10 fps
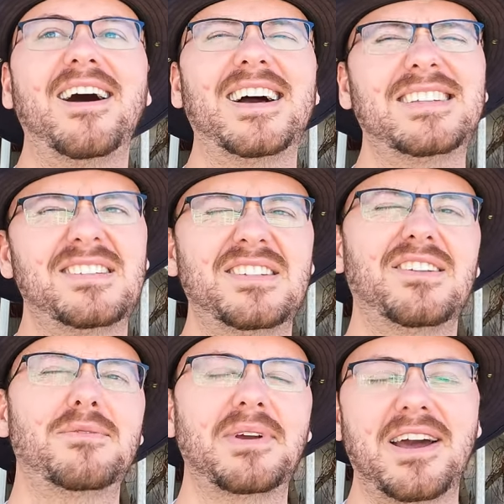I
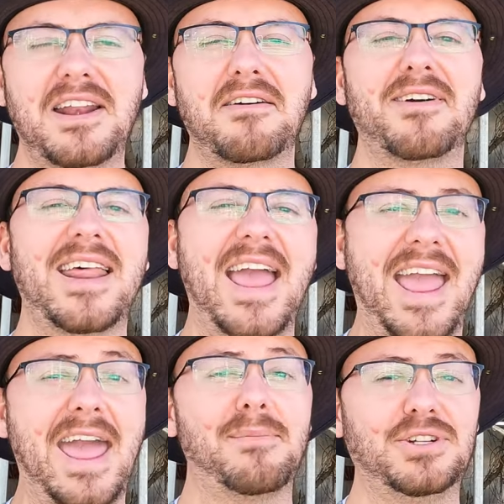still am kind of an
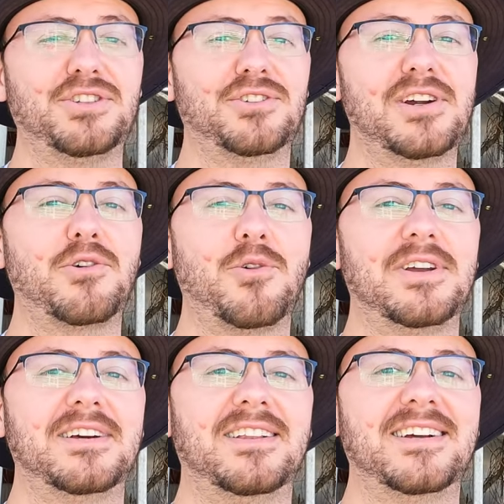amateur at
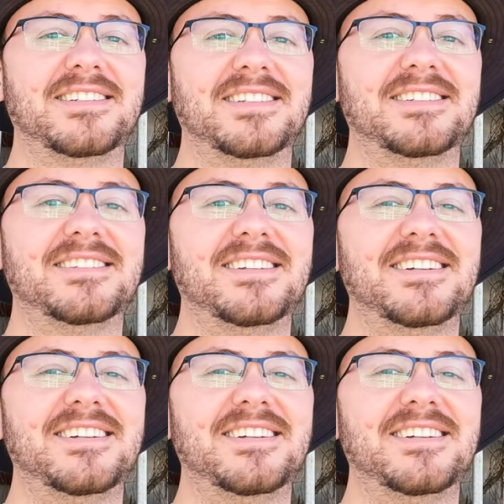coin collecting.